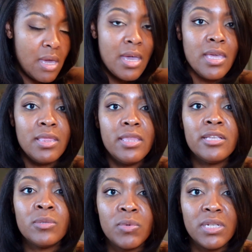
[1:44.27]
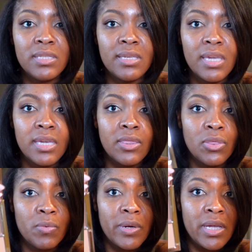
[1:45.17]
And this one is tan
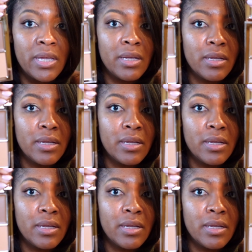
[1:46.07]
three.